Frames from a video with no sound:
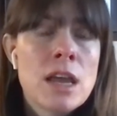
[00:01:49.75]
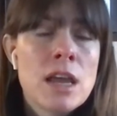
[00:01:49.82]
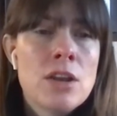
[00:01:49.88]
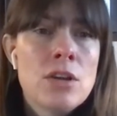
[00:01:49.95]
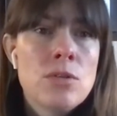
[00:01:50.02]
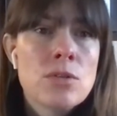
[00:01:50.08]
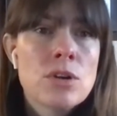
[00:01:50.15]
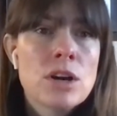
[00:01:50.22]
in
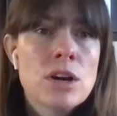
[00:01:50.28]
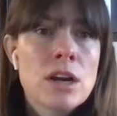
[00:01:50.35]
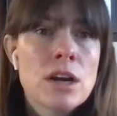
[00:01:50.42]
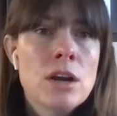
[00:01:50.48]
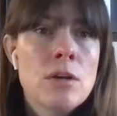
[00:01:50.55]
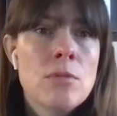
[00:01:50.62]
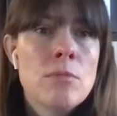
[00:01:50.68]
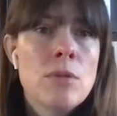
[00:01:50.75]
New York,
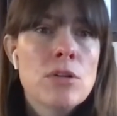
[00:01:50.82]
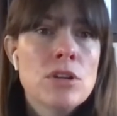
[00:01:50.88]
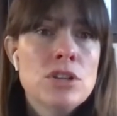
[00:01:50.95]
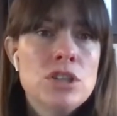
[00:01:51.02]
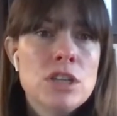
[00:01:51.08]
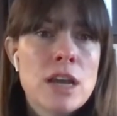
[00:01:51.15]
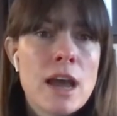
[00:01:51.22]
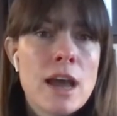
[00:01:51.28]
MOCA
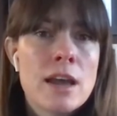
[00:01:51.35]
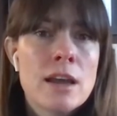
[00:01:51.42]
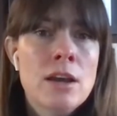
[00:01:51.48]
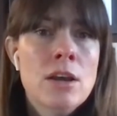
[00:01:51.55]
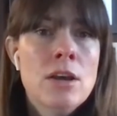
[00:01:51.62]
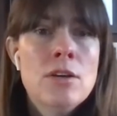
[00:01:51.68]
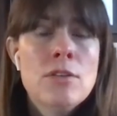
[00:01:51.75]
GA,